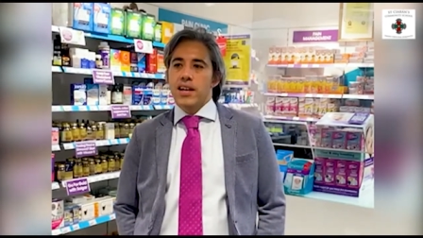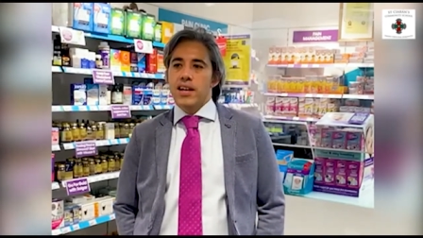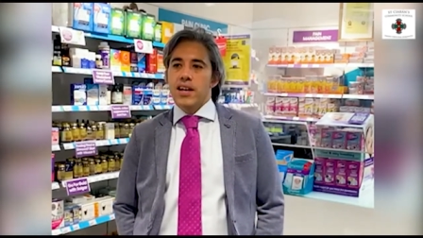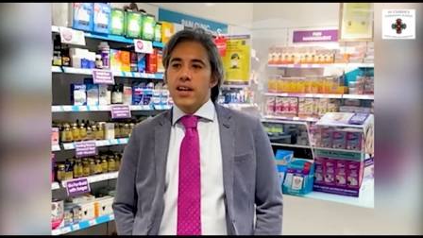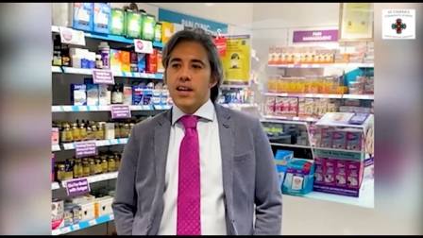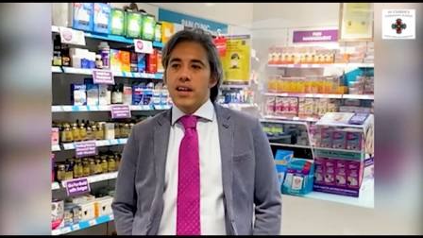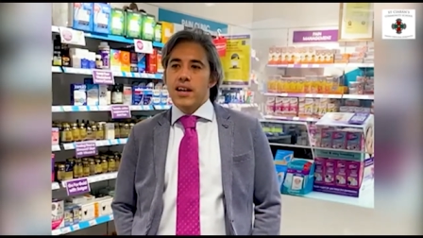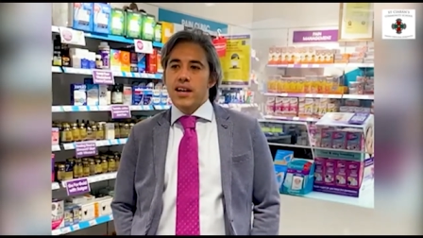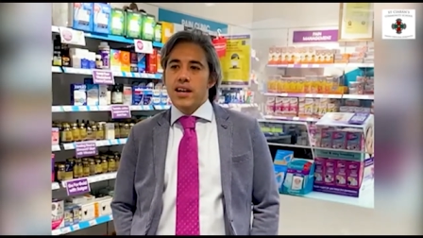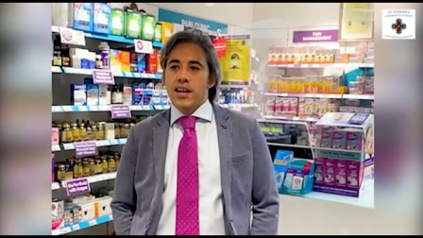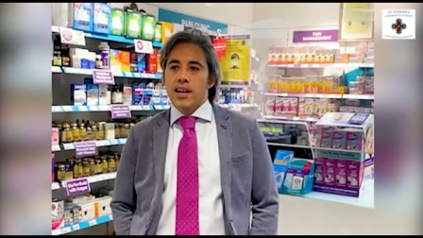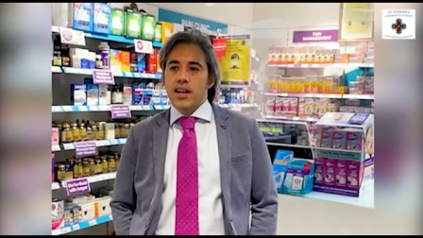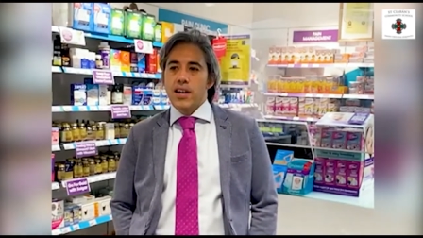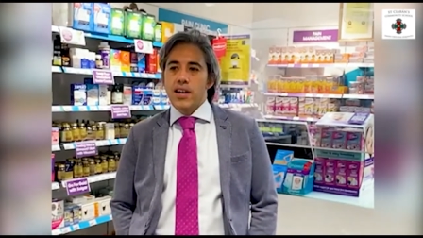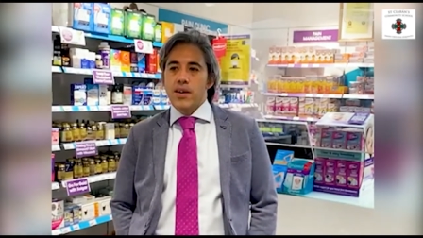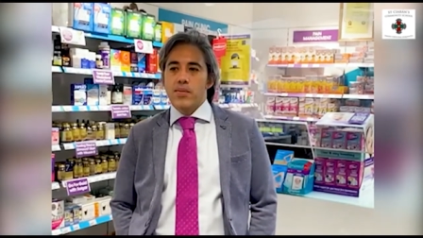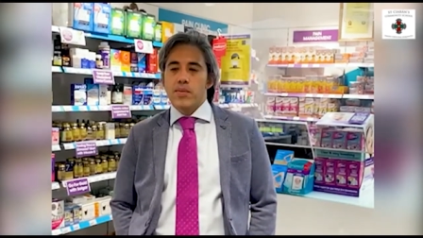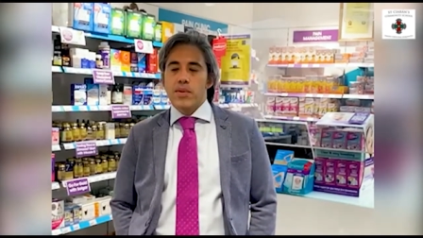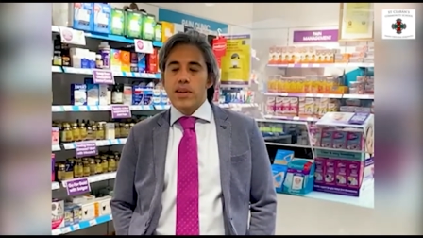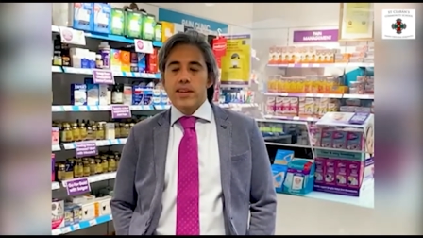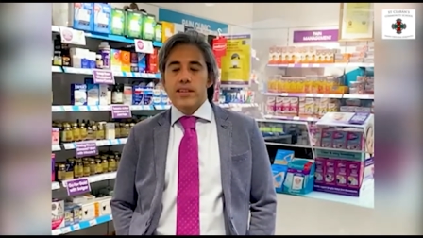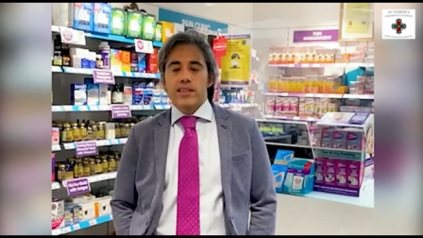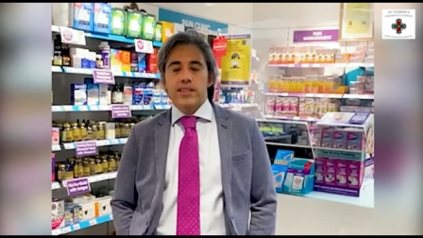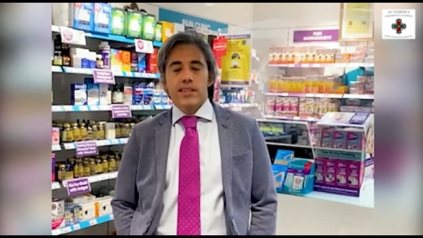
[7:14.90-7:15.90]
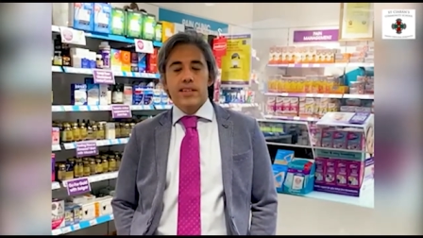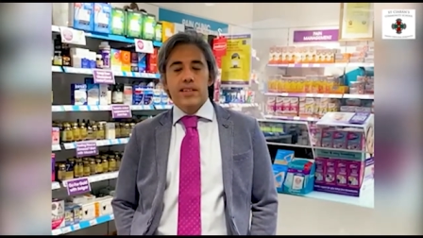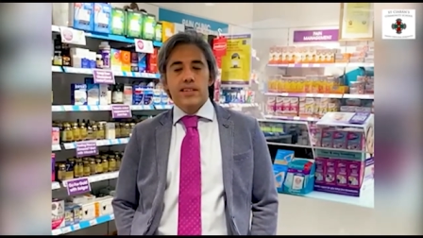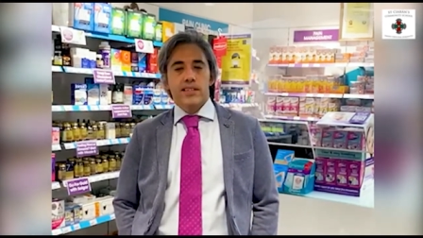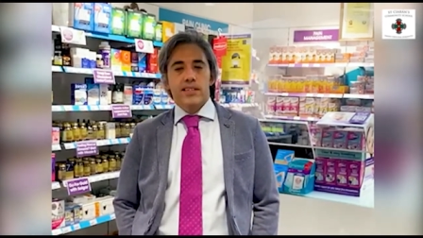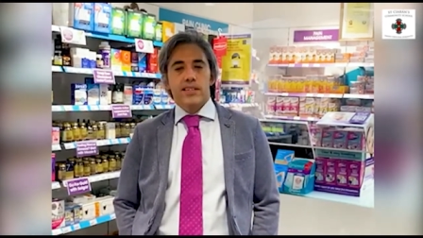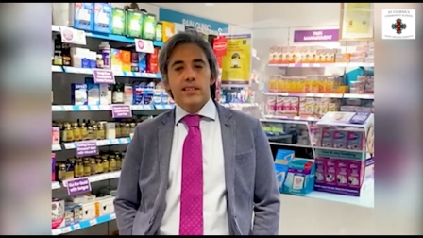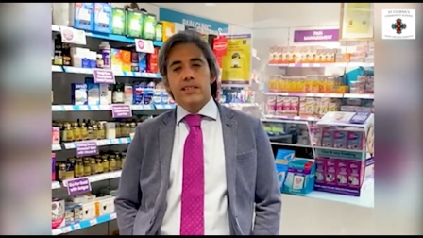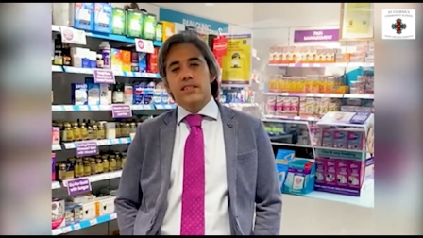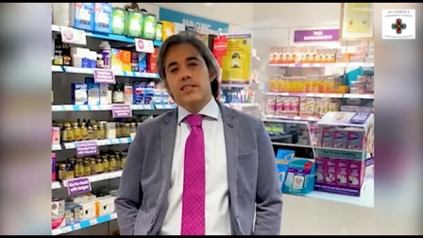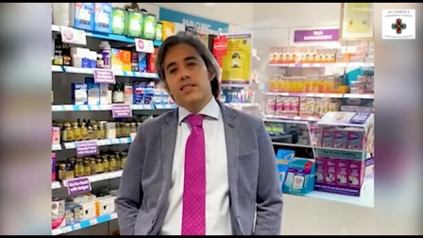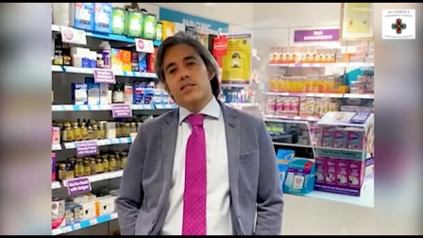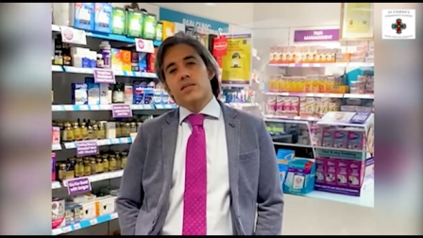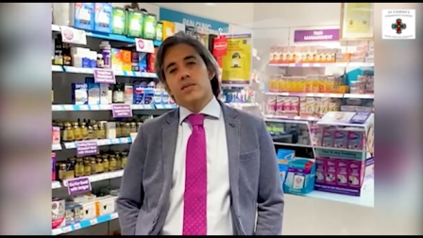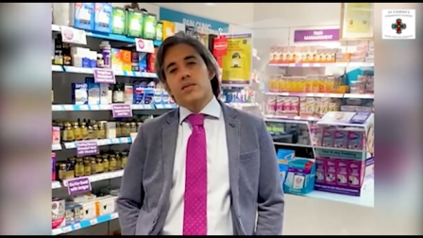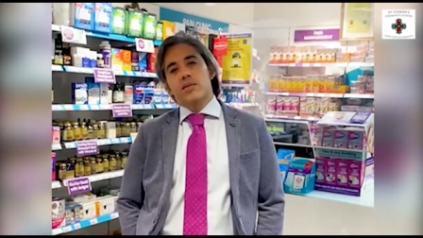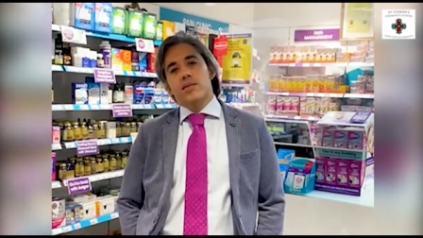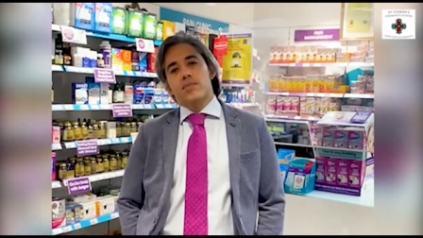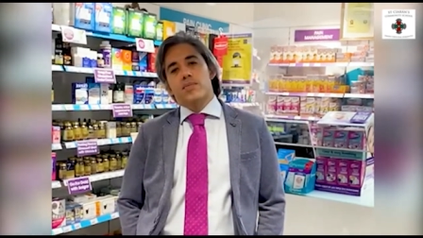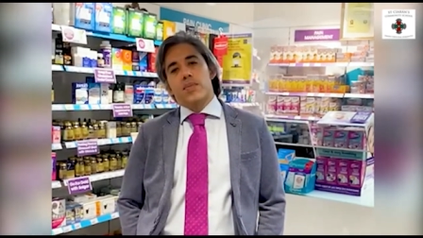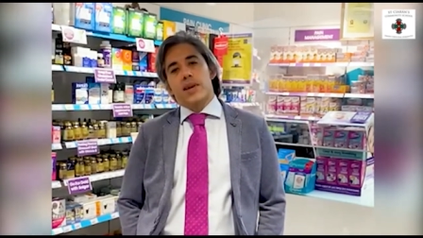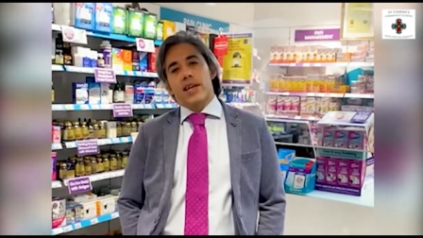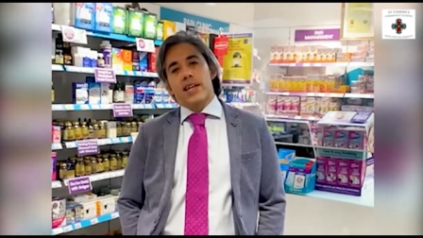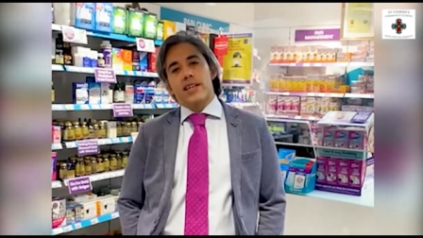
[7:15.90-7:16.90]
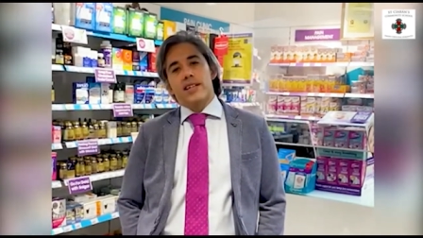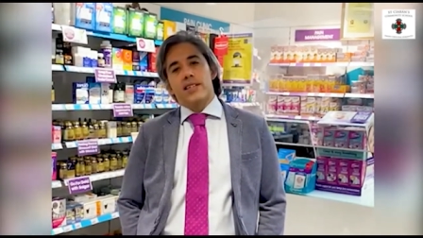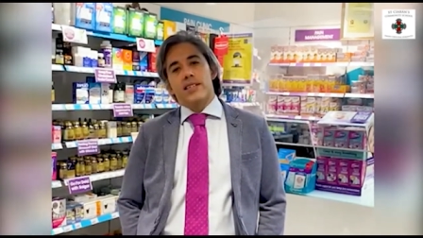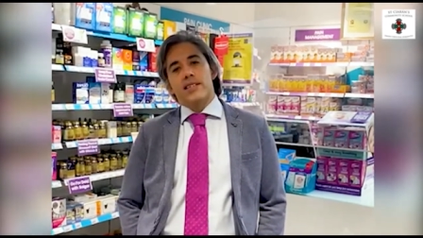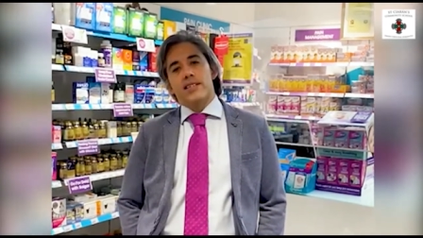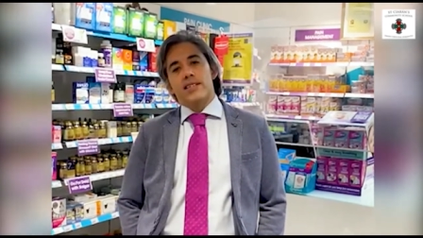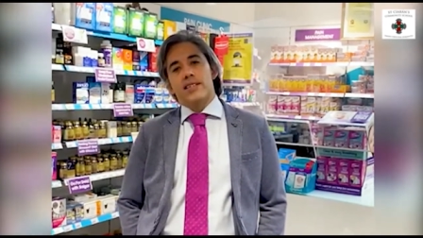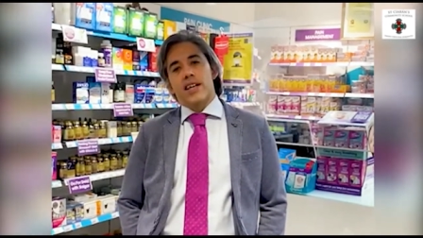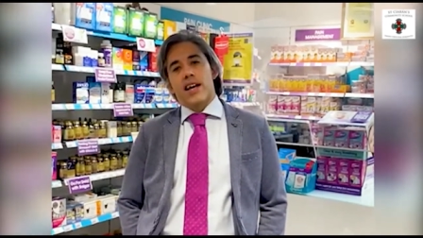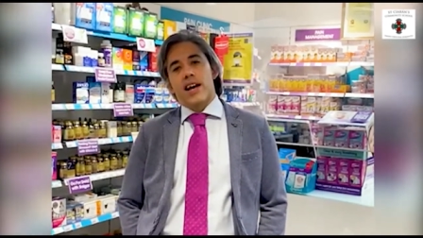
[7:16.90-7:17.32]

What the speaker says: I think this base